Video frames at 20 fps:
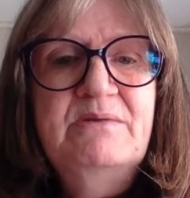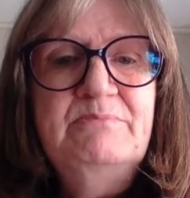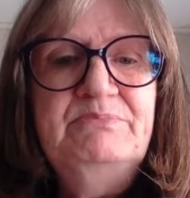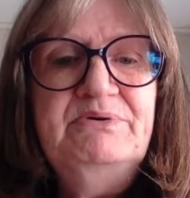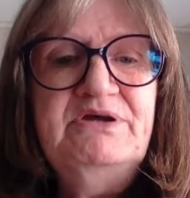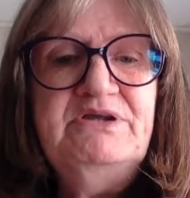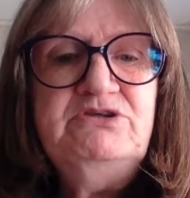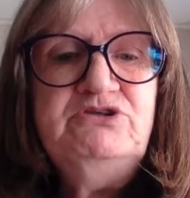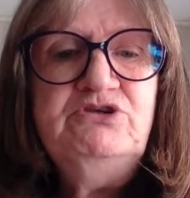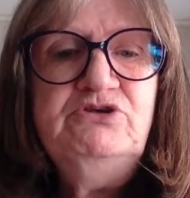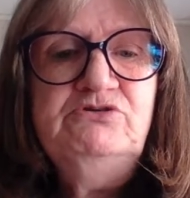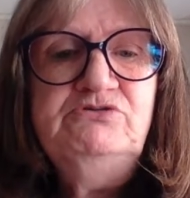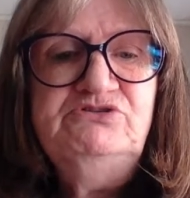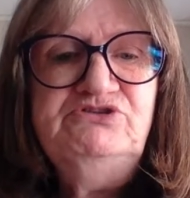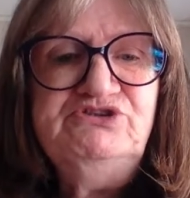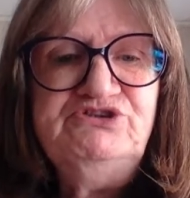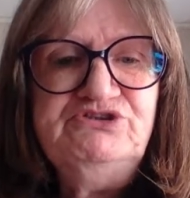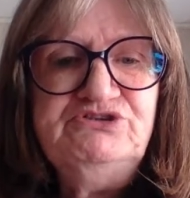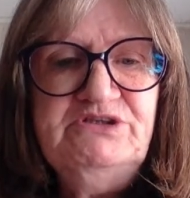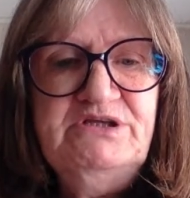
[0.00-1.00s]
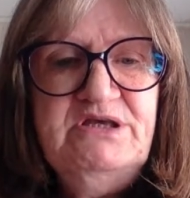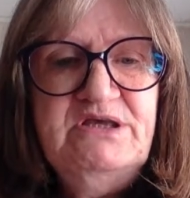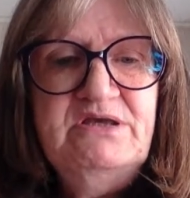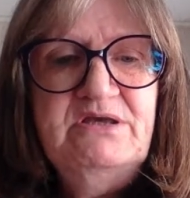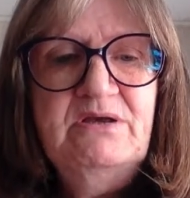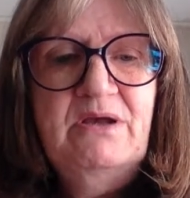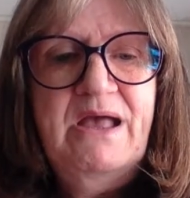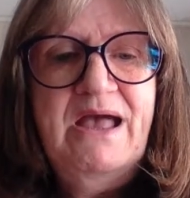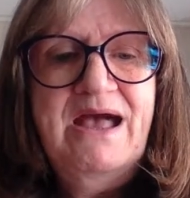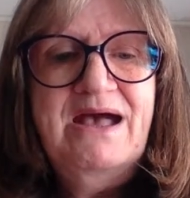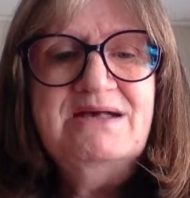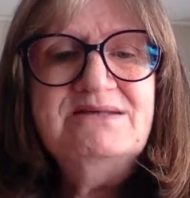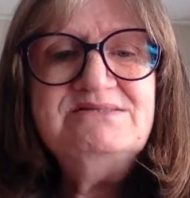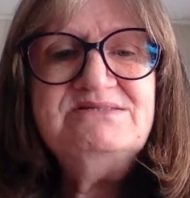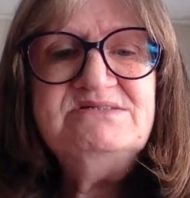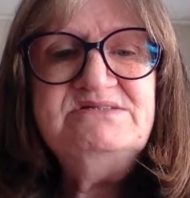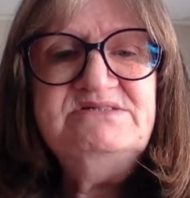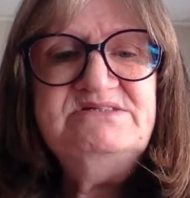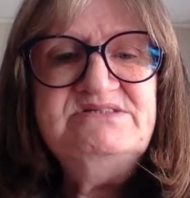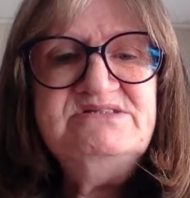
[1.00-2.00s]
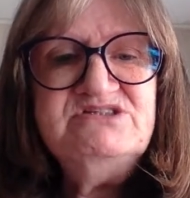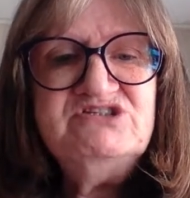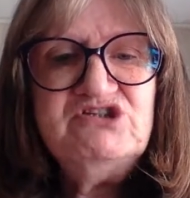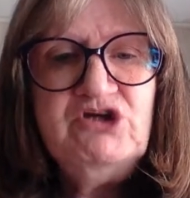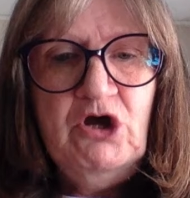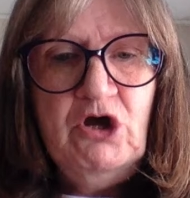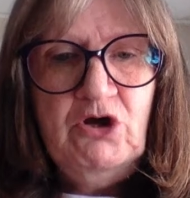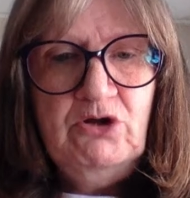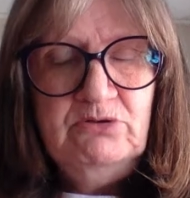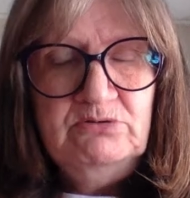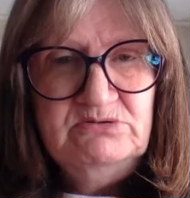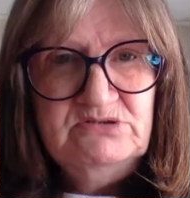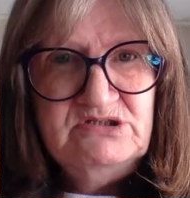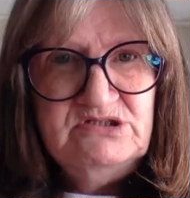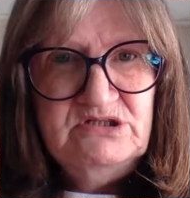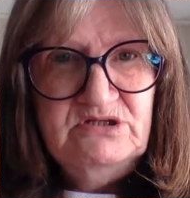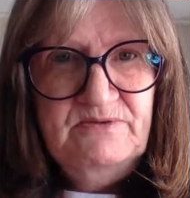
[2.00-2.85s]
But usually, as an adult,